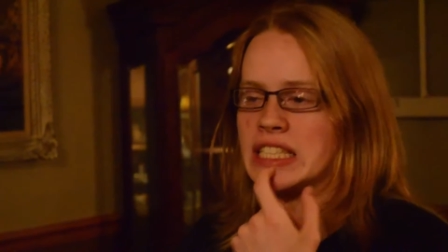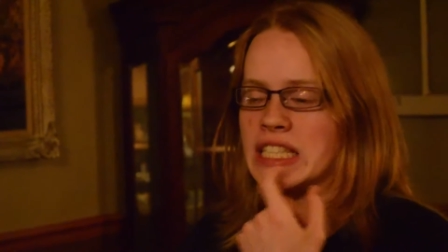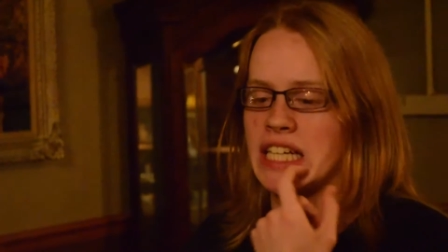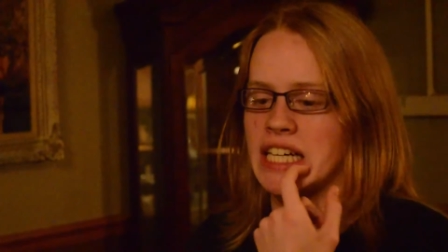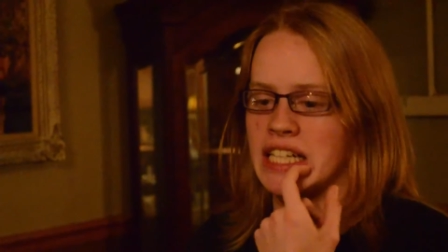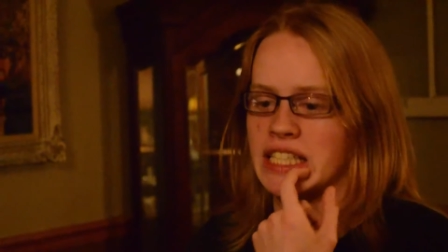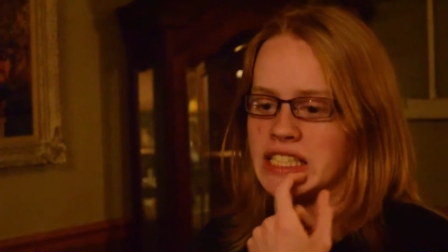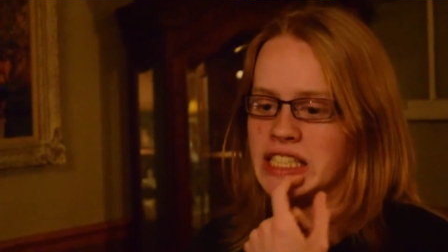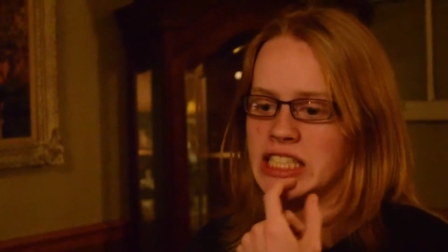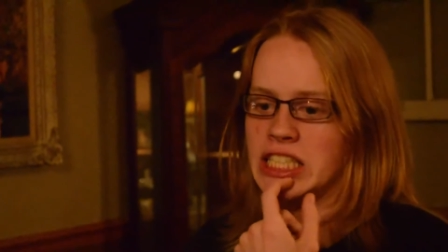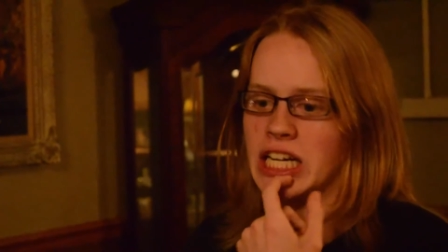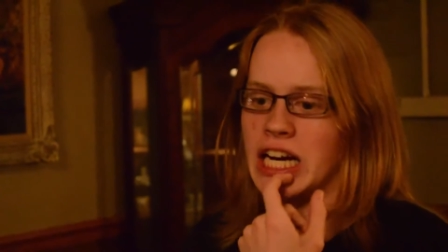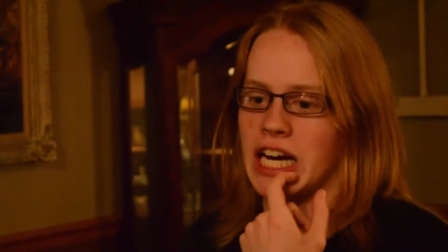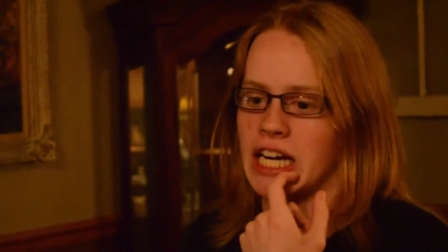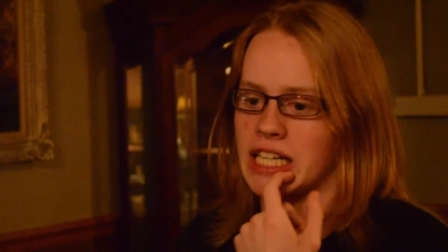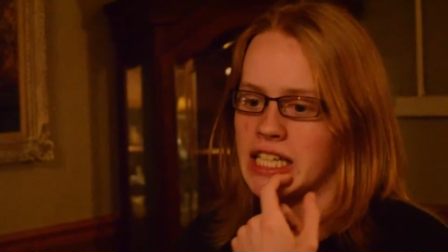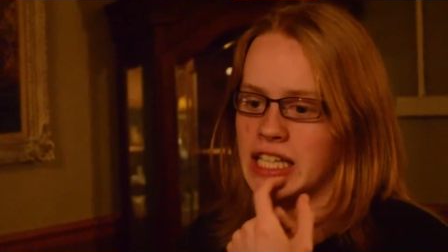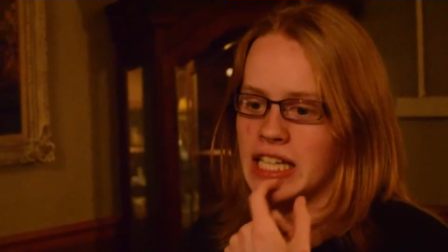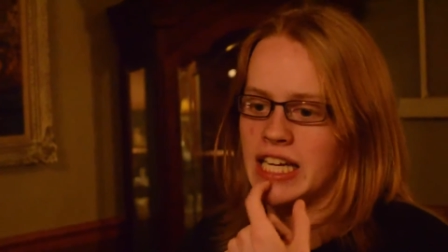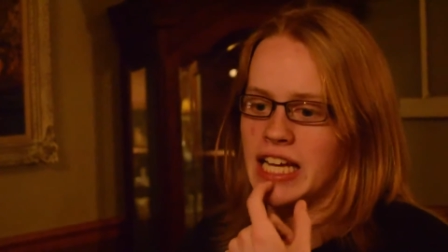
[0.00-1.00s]
uh,
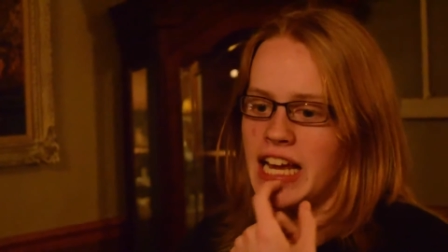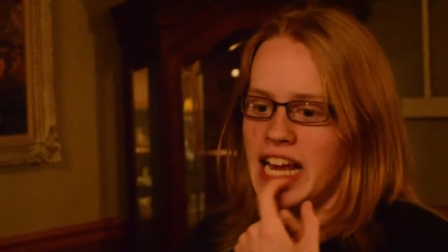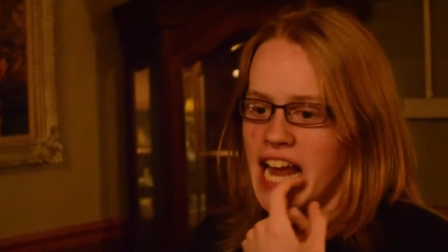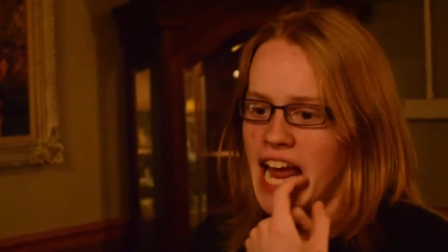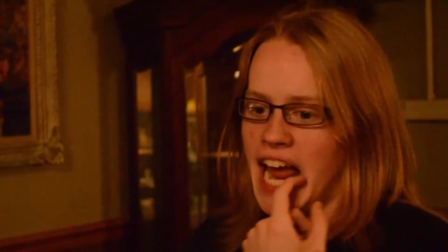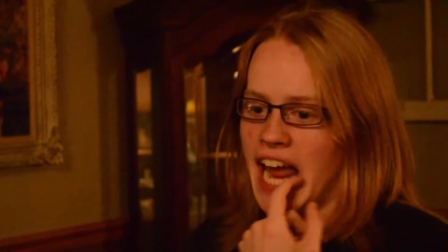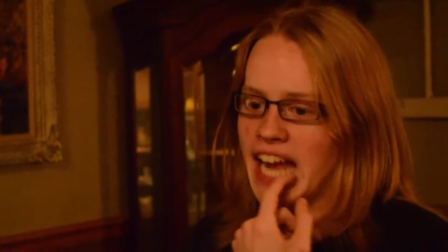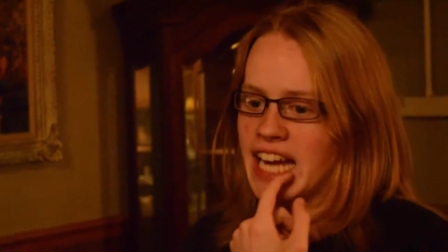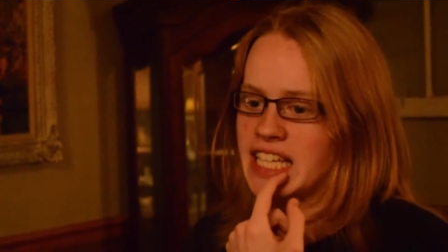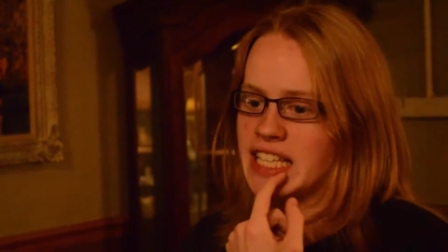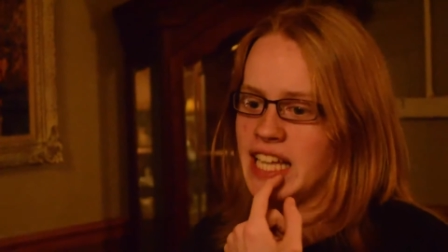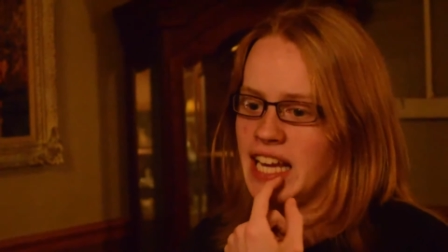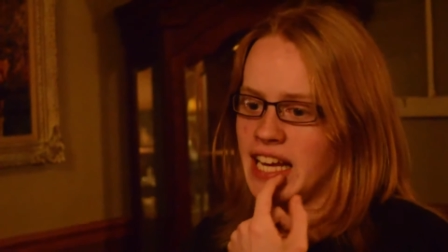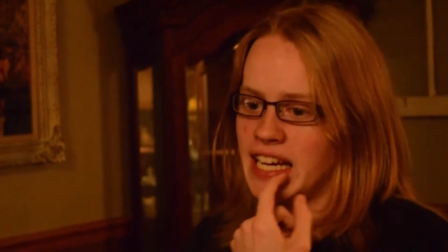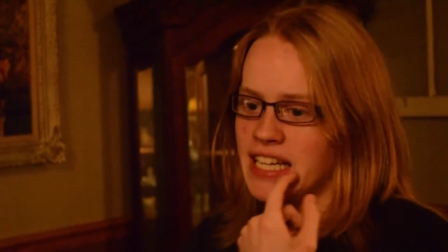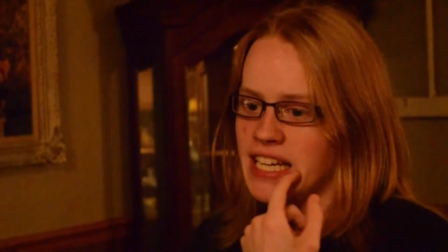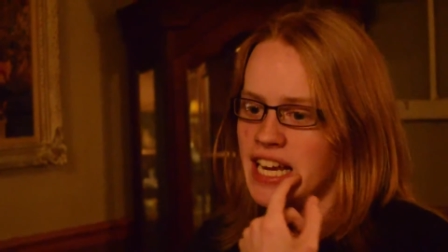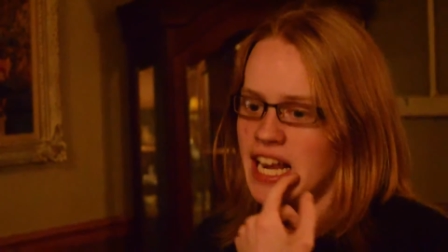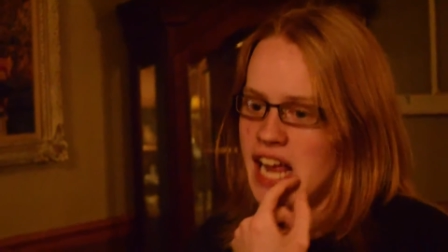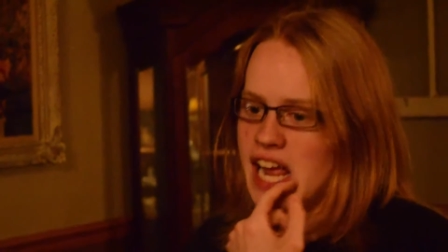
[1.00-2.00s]
Jock. And
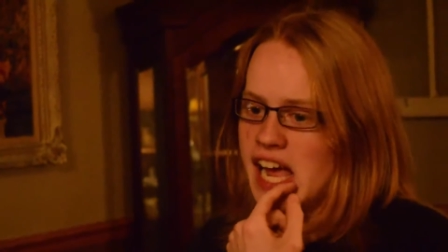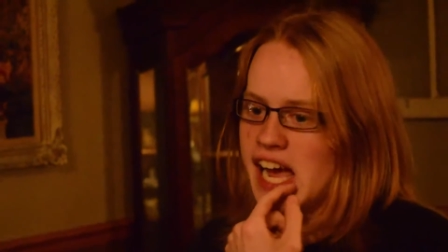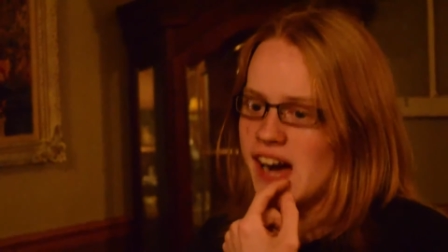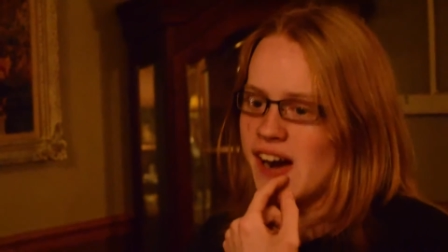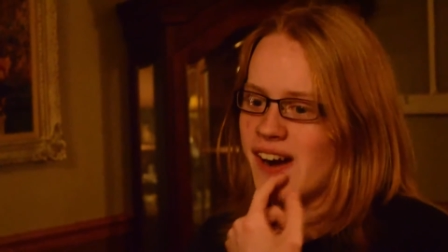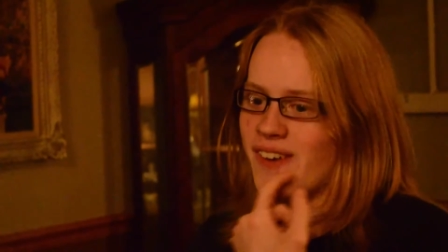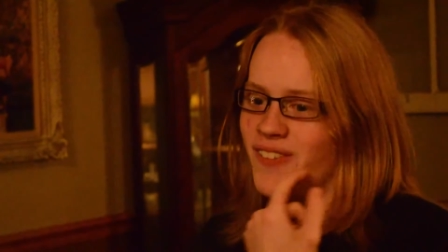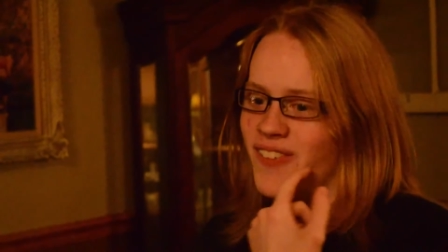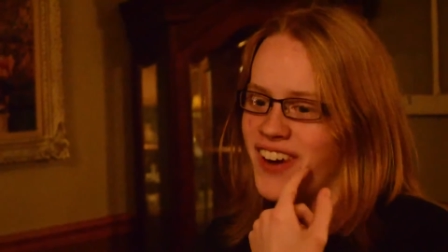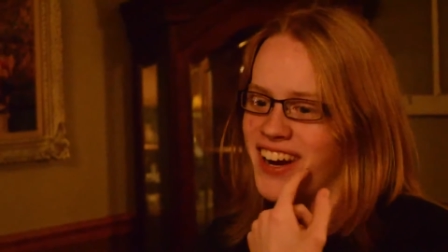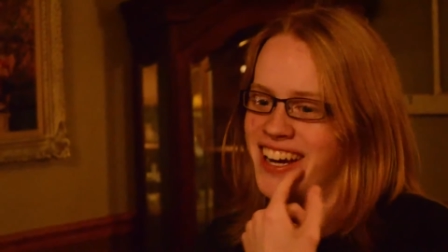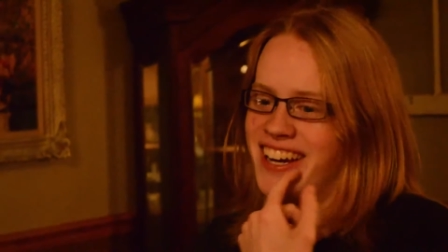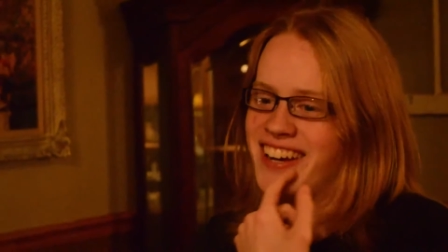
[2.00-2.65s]
then what,